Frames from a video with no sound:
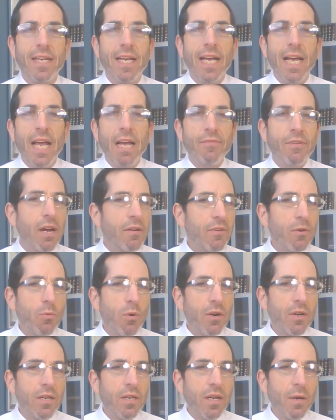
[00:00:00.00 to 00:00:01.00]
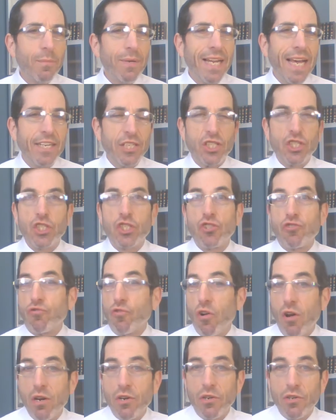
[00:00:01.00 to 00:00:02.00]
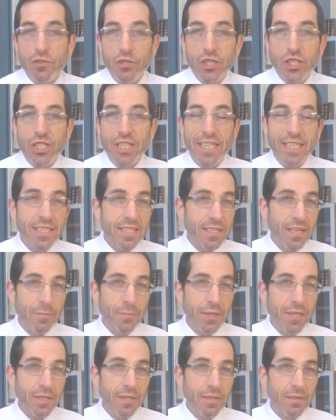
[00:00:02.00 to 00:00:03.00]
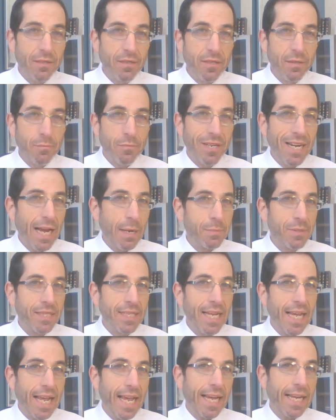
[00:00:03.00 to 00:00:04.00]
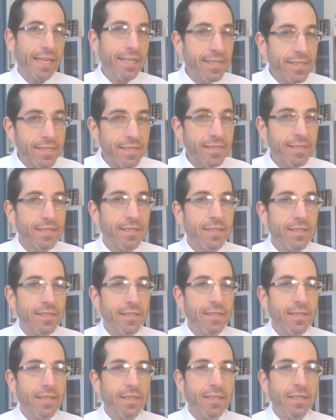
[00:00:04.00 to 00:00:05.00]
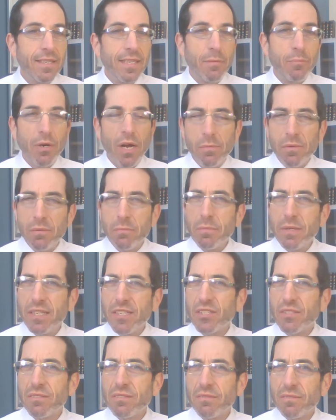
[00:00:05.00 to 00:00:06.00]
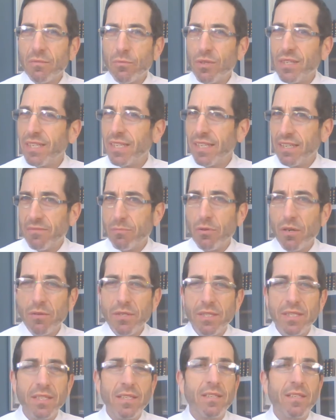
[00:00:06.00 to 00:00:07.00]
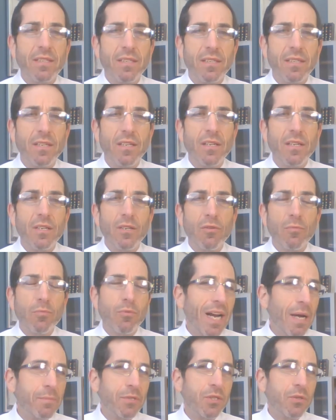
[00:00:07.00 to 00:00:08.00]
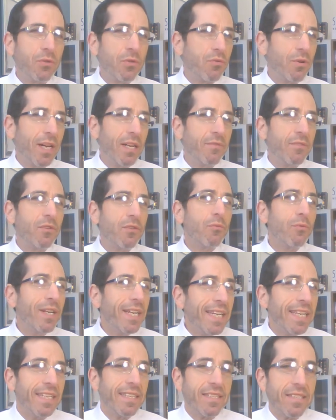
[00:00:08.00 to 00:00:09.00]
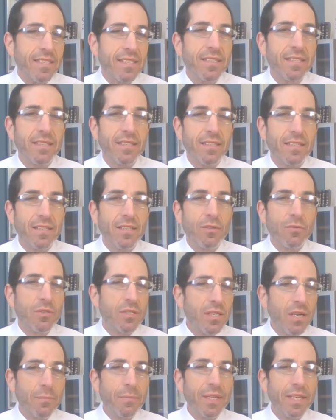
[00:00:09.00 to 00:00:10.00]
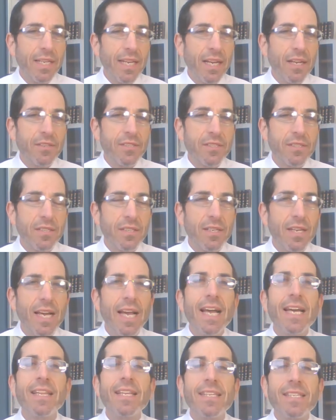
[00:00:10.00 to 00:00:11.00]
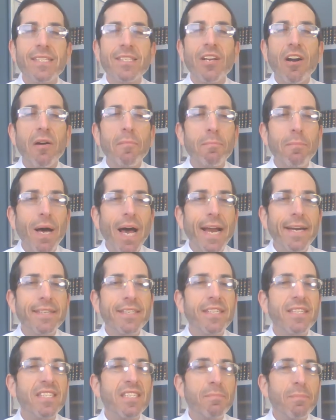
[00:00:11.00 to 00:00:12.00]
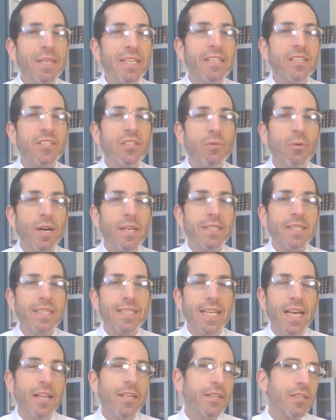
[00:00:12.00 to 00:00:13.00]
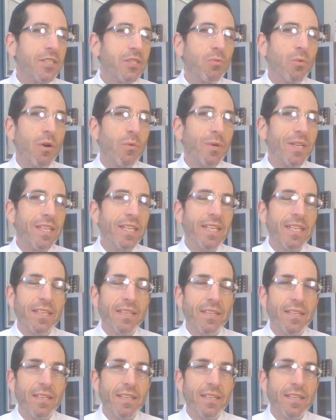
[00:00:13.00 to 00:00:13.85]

Have you ever woken up and had a strong urge to eat something, perhaps eggs? It probably means we're in need of protein. Or perhaps you crave greens or something else. This is our bodies speaking to us and telling us what we need.